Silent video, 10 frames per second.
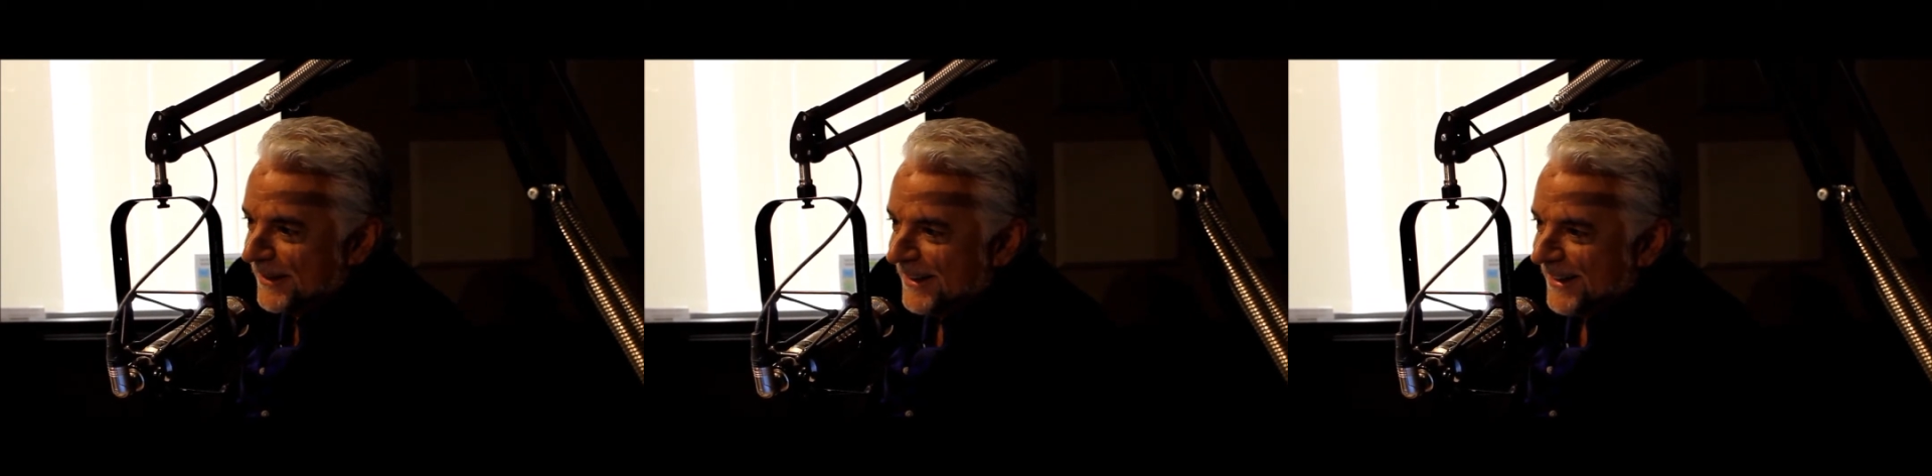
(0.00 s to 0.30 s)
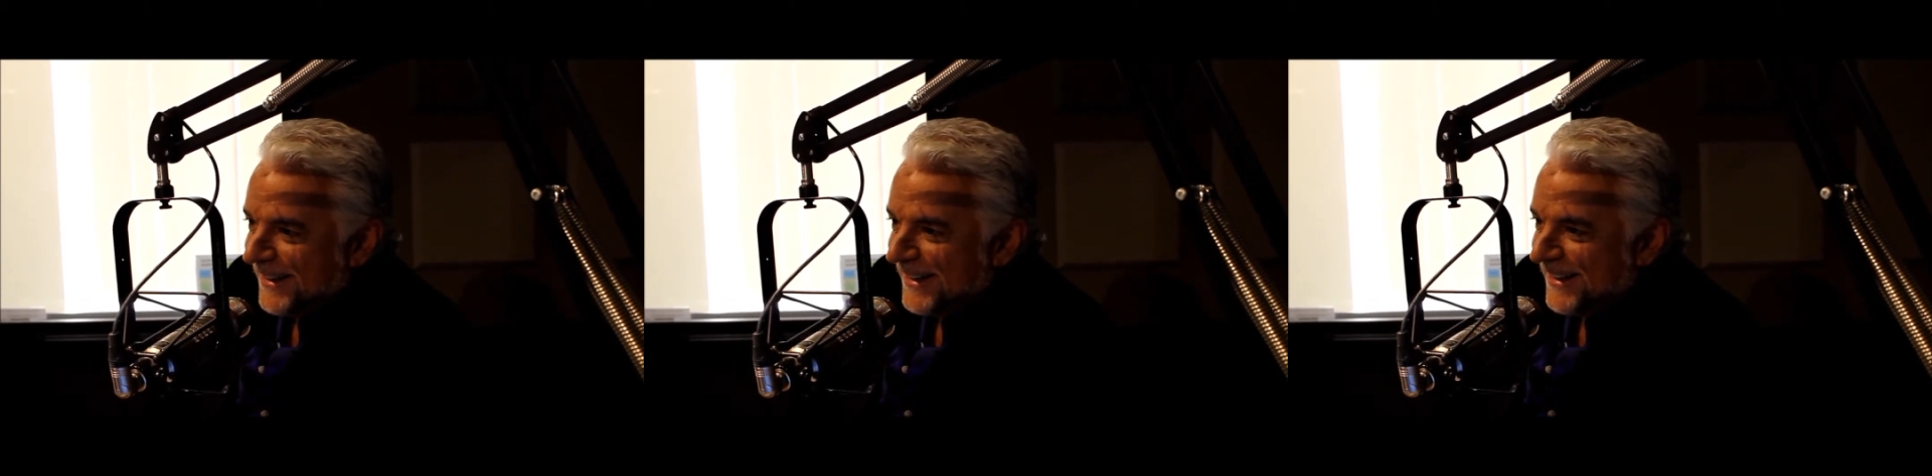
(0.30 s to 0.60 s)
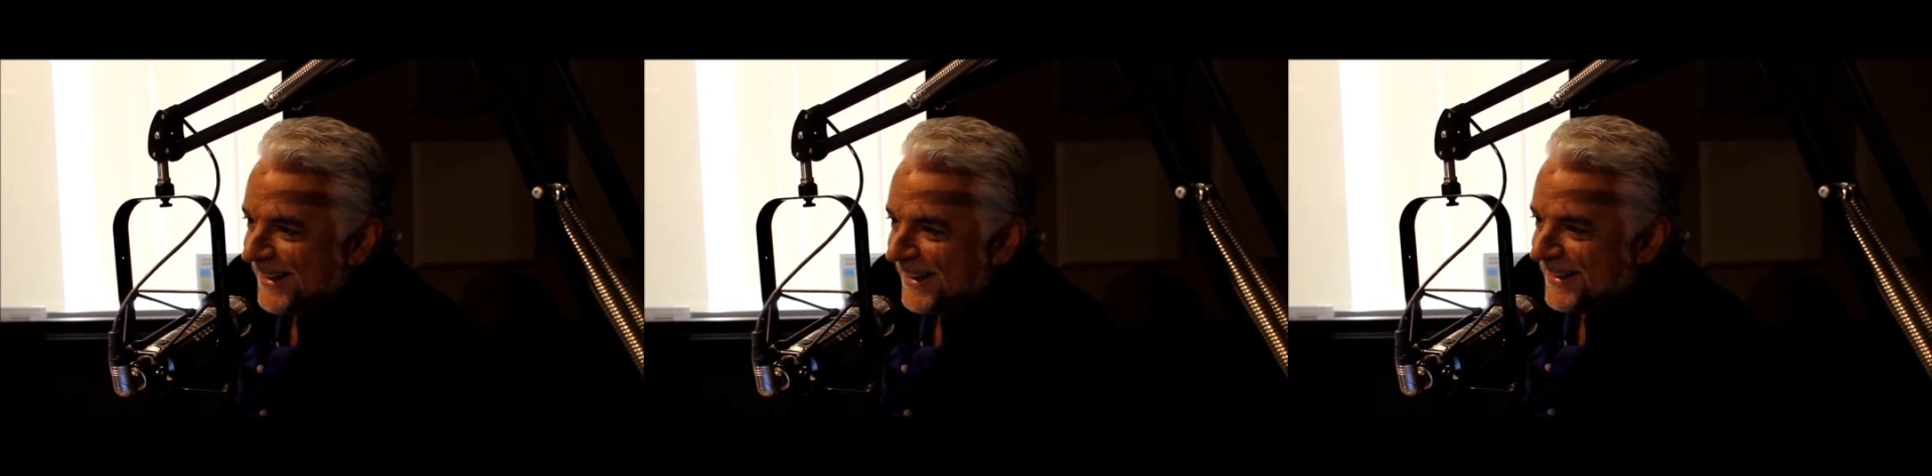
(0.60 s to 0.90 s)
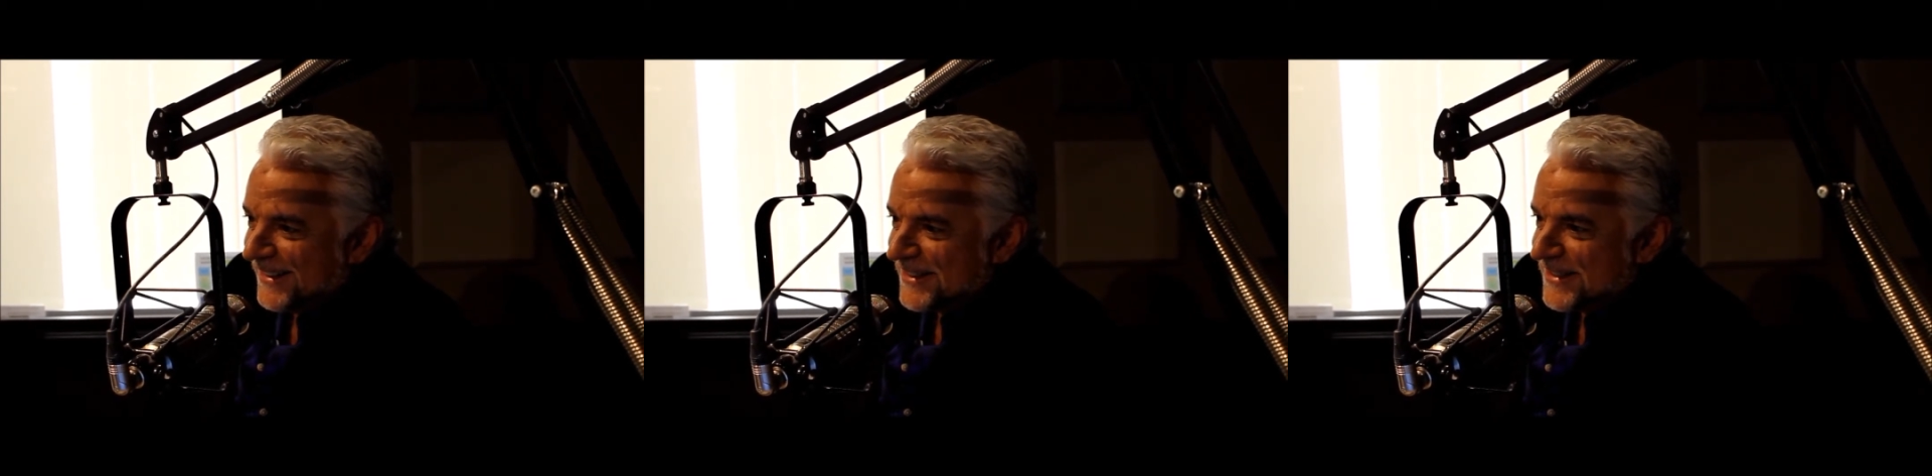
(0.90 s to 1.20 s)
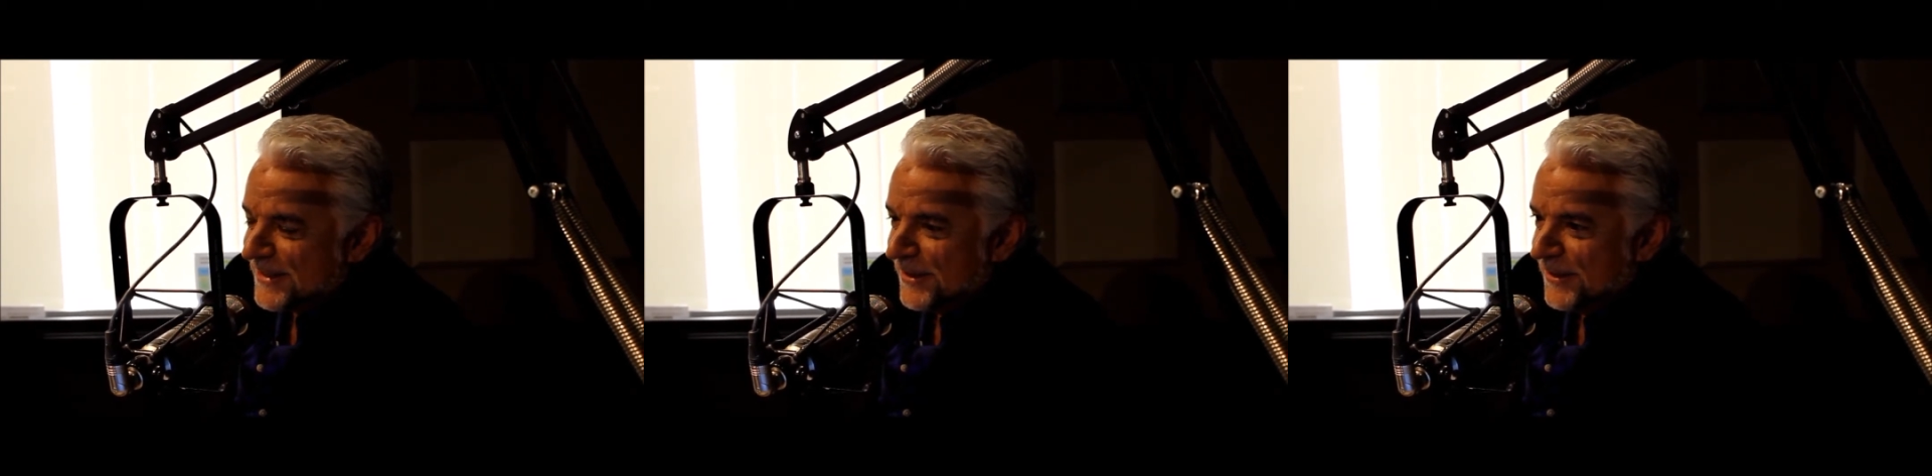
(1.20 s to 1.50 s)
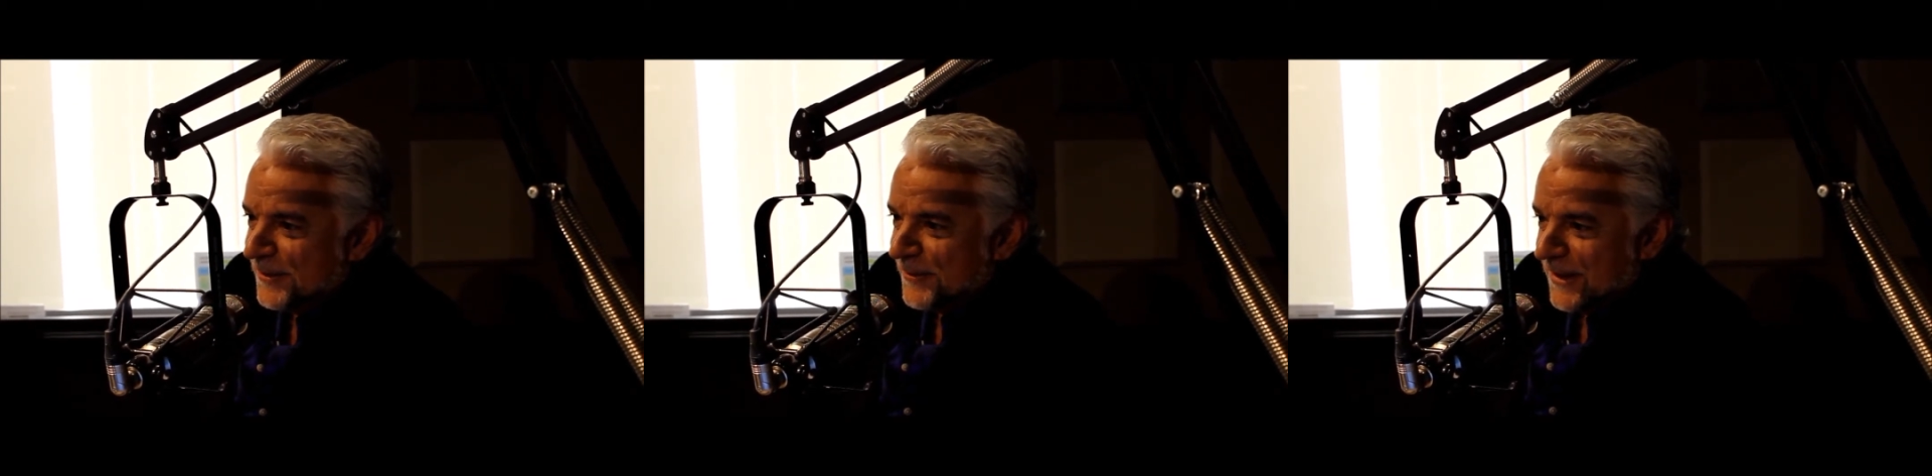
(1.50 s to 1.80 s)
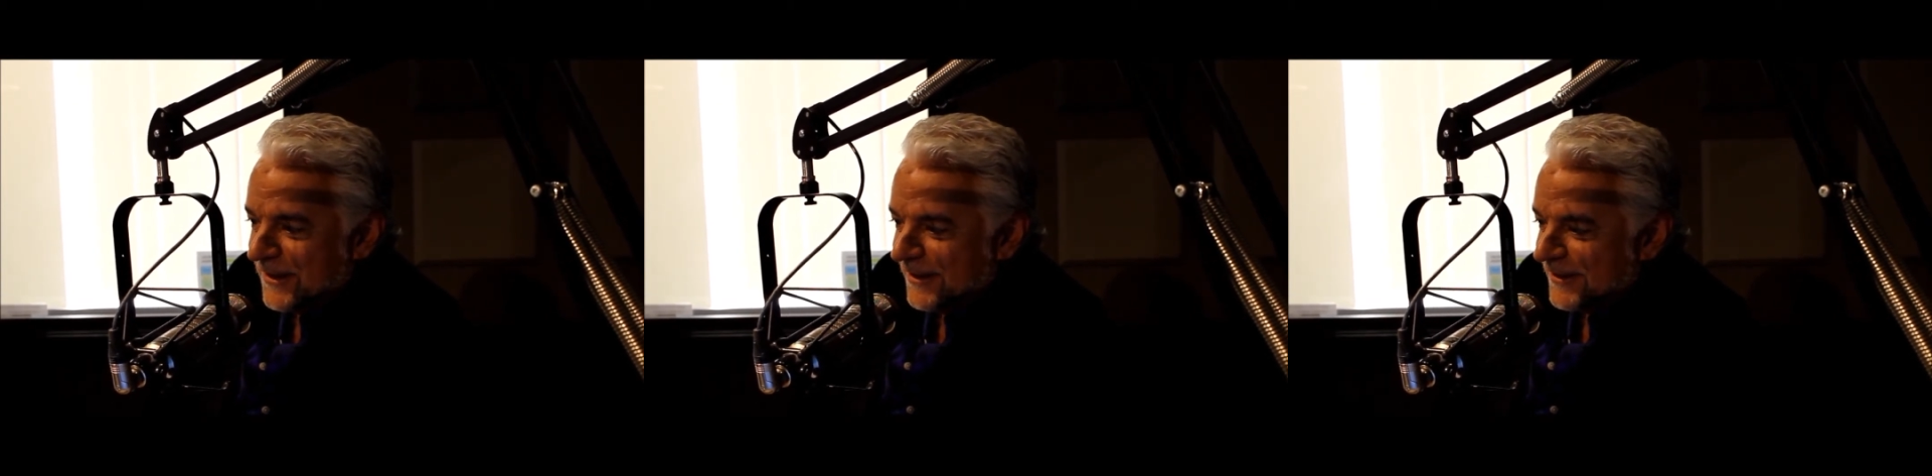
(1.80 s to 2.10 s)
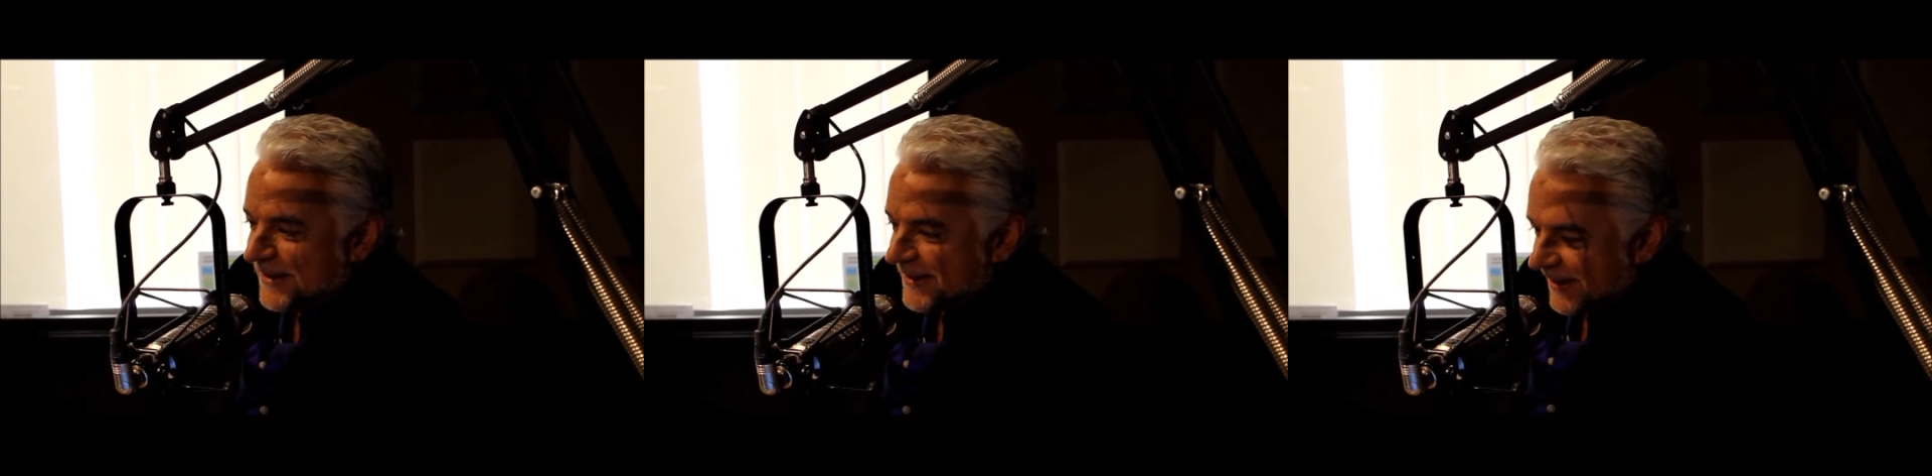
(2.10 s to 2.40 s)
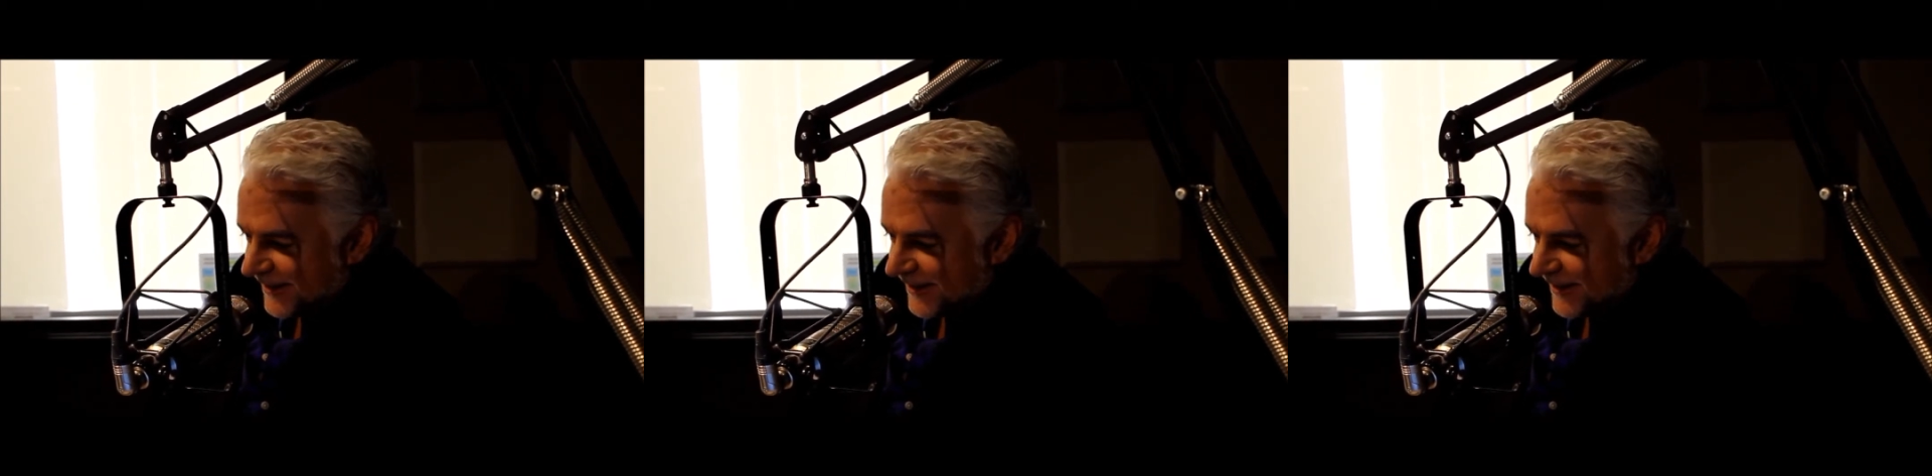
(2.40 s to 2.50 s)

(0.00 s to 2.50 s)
It is